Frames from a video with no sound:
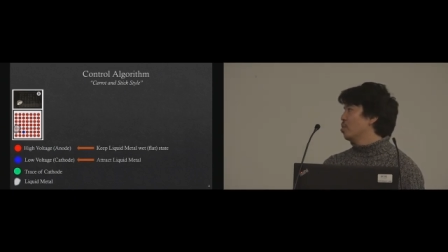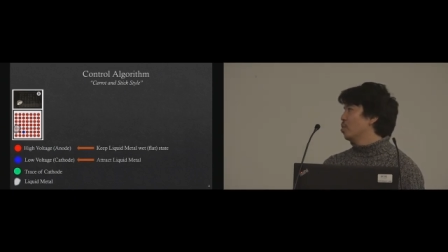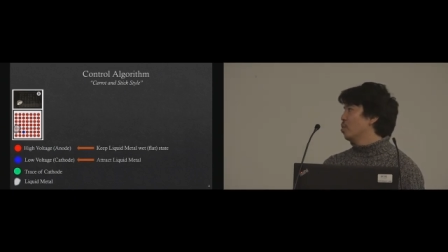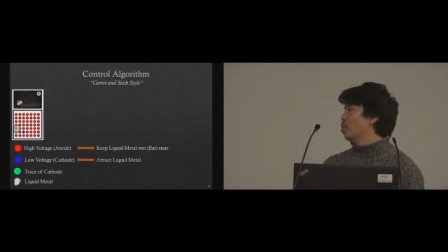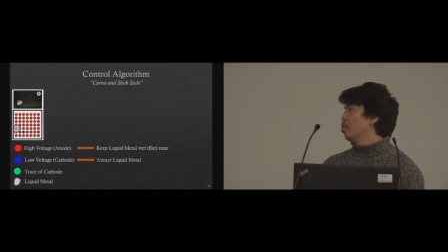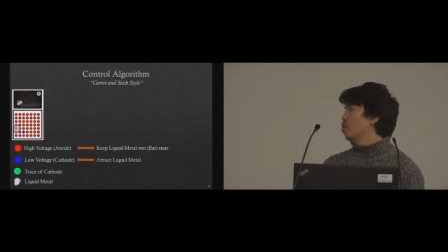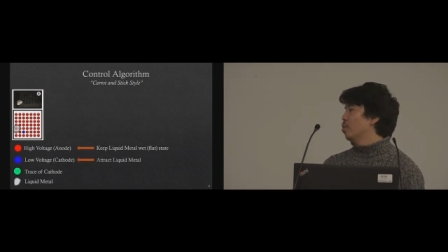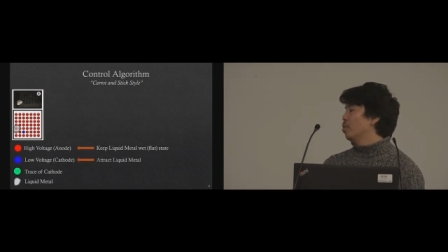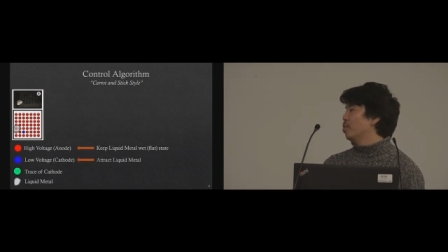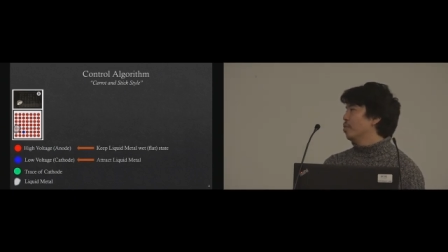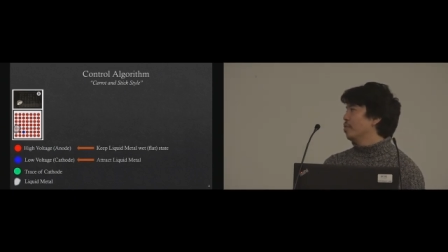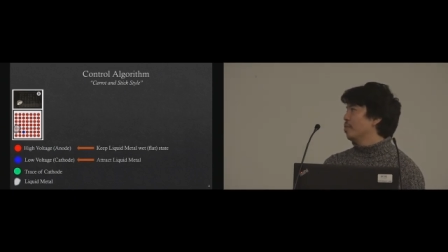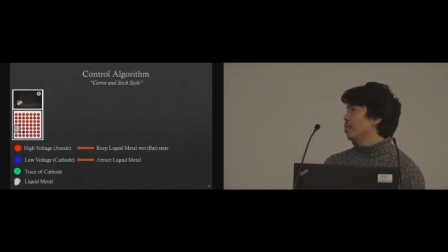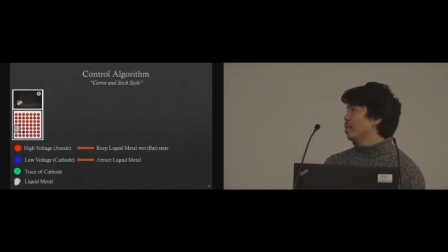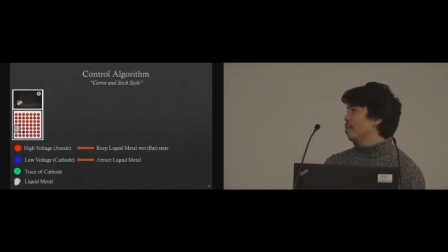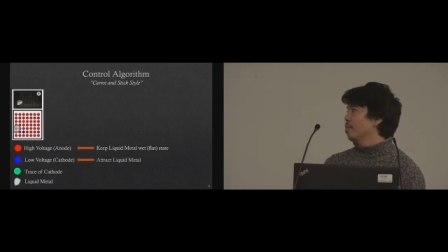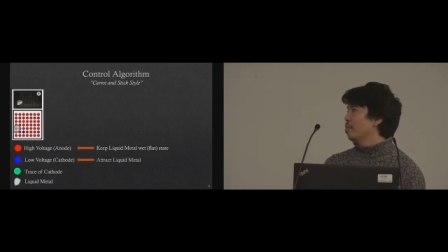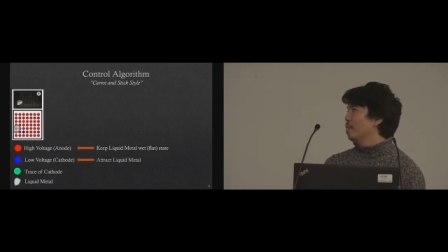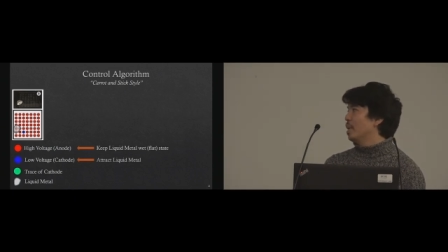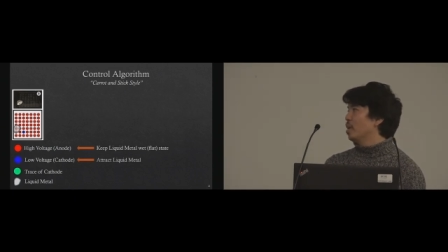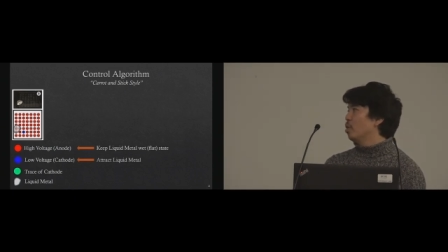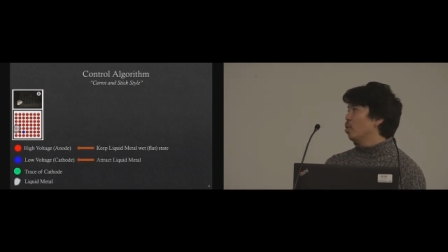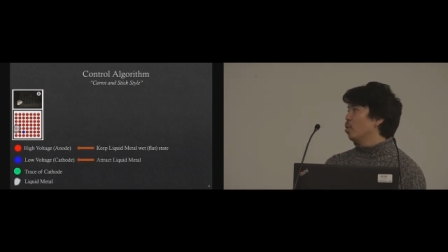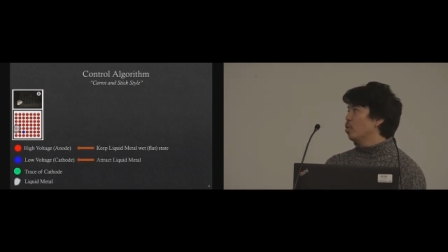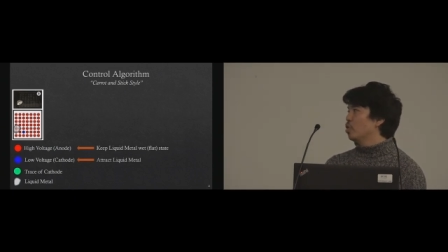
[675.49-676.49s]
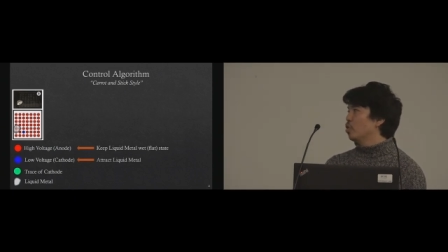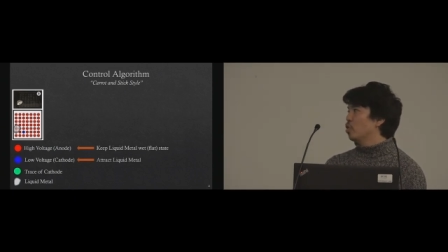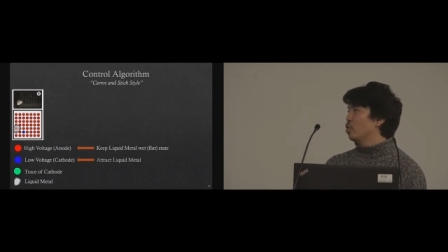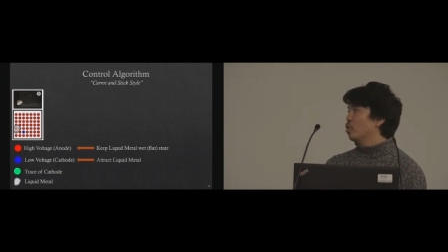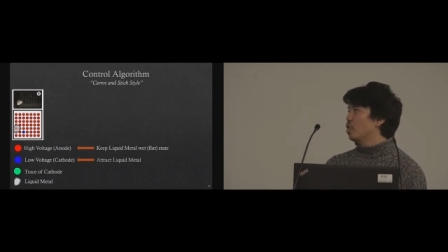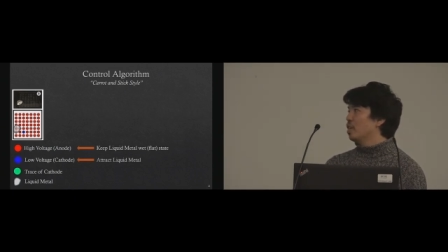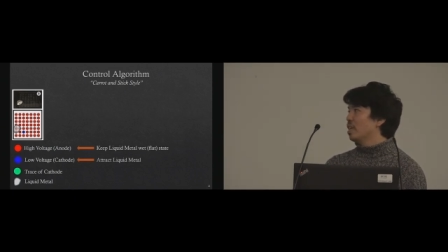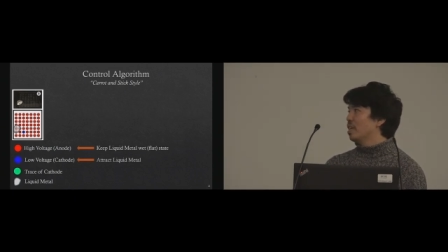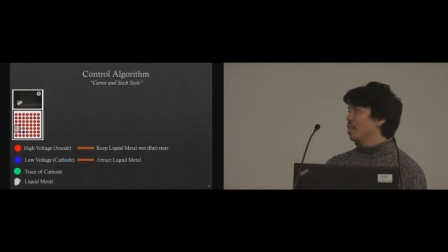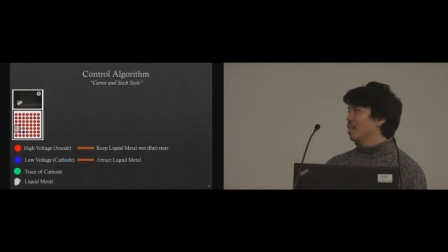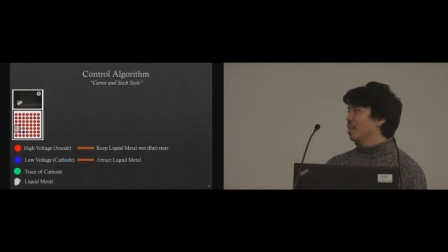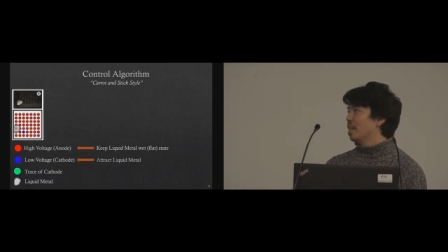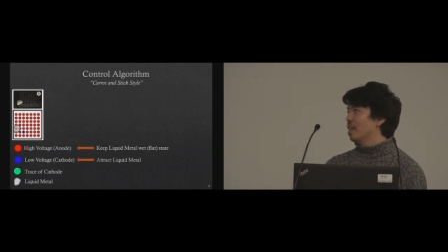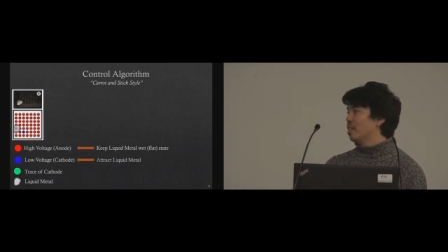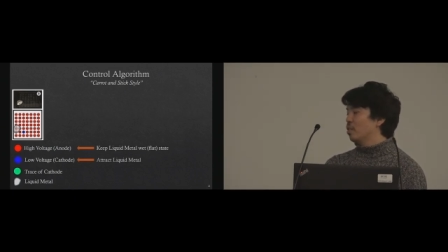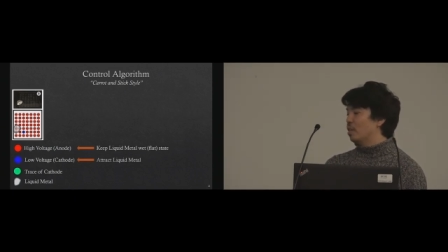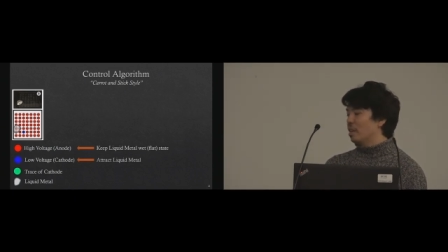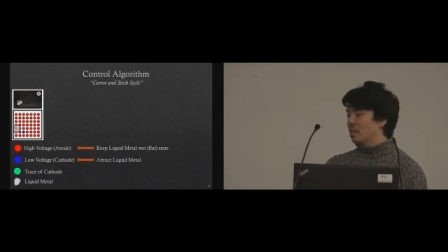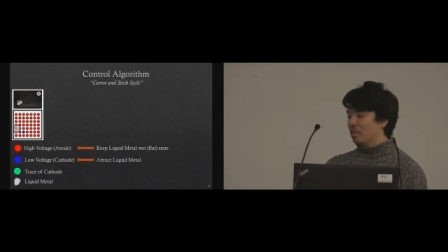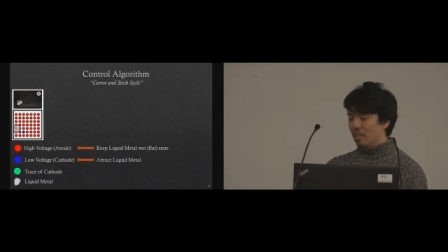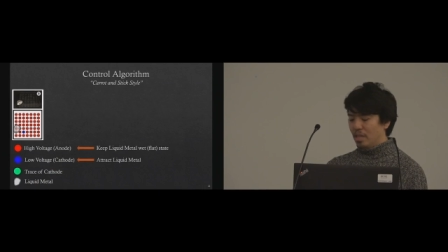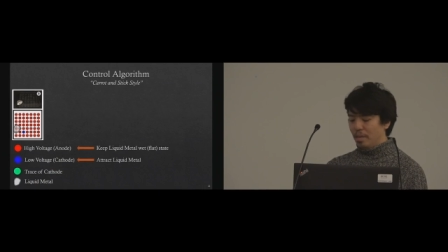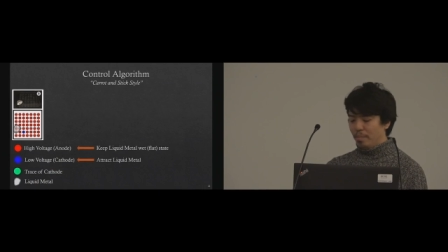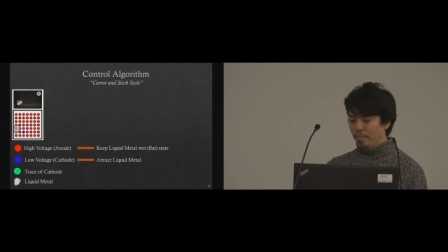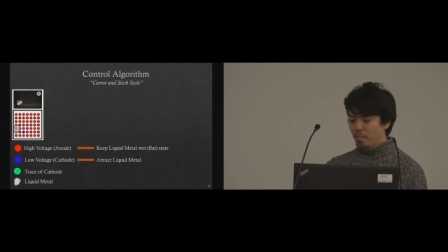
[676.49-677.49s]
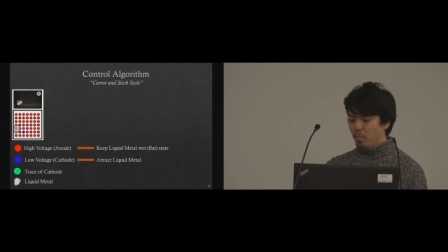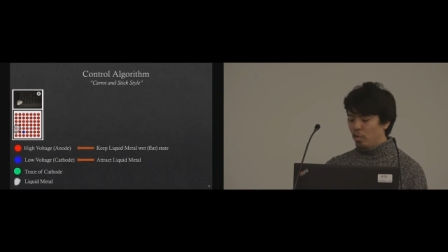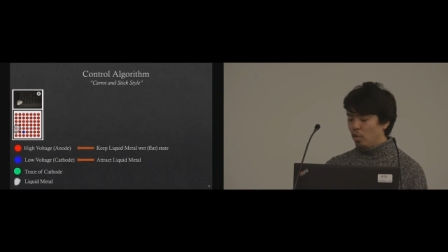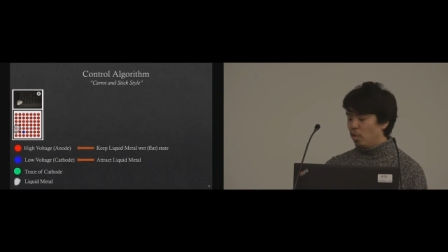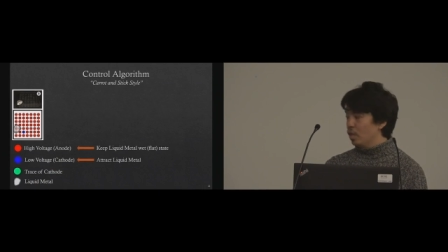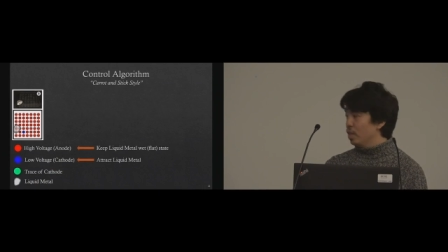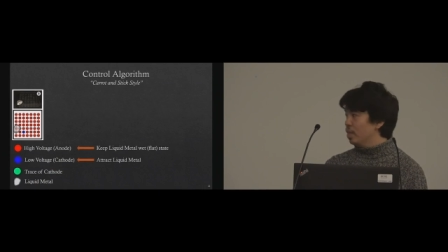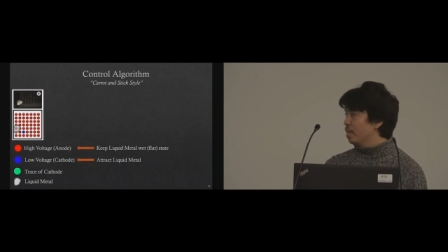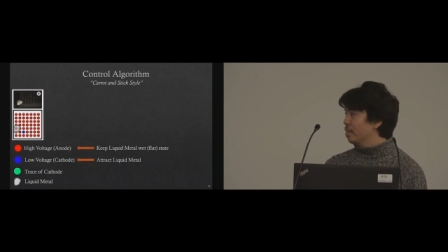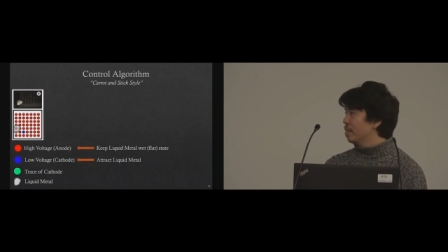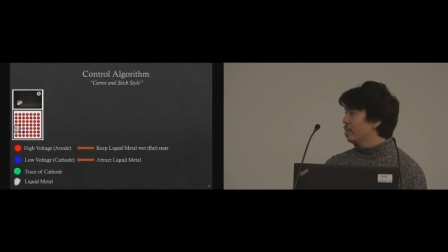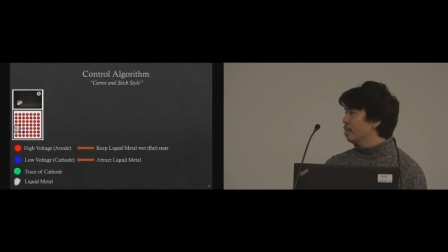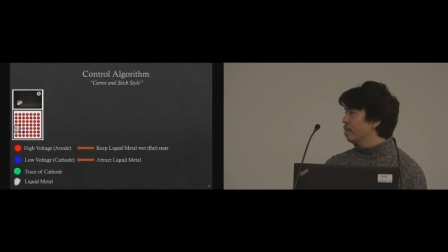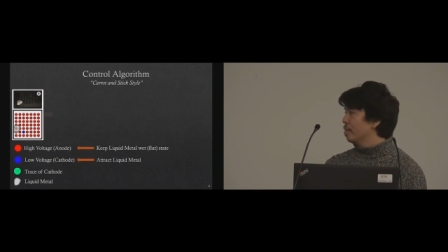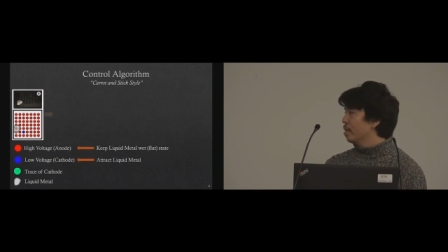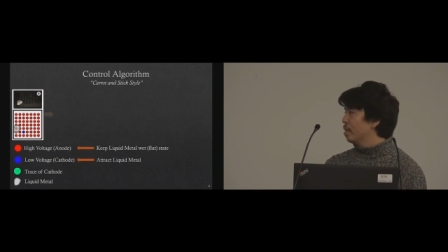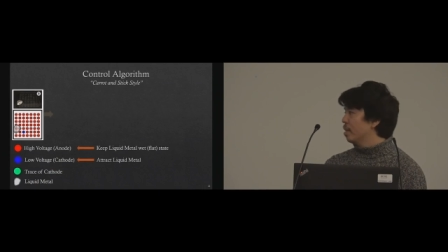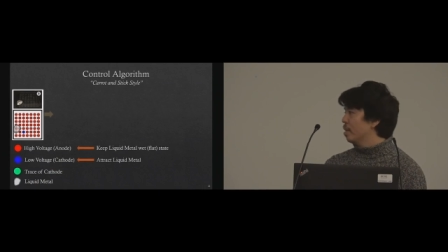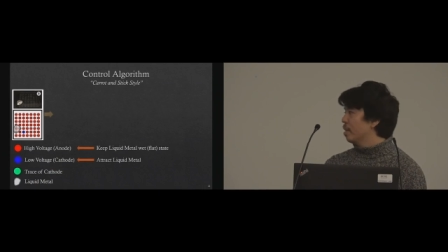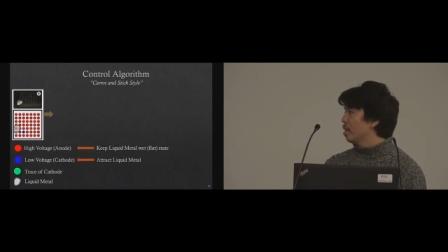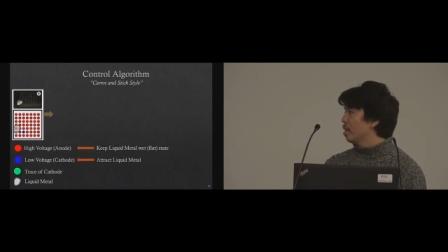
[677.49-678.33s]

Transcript: So by controlling the attracting point,